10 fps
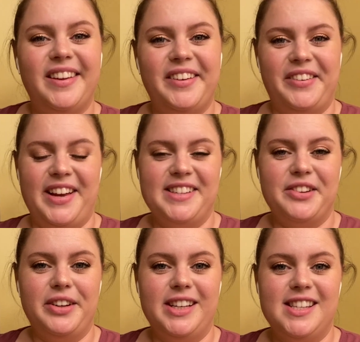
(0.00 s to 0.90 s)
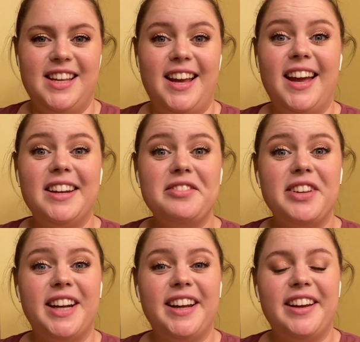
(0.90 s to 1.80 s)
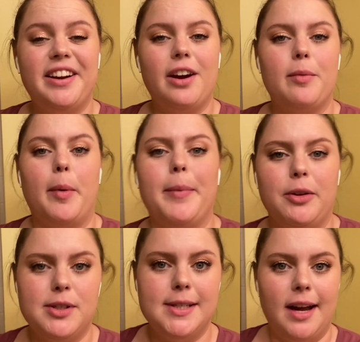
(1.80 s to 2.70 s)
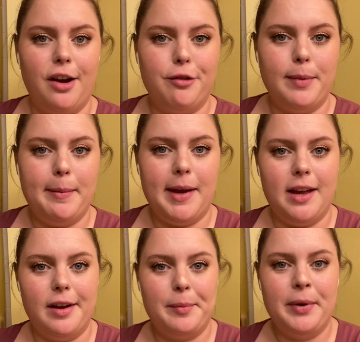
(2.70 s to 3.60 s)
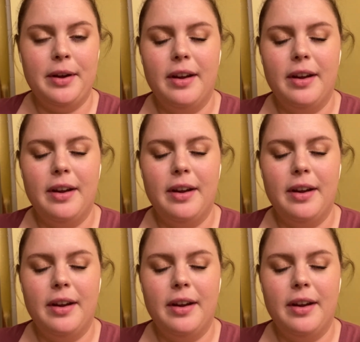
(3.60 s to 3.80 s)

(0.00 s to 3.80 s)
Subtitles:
Okay, so it is the end of the night here. I'm about to take off my makeup.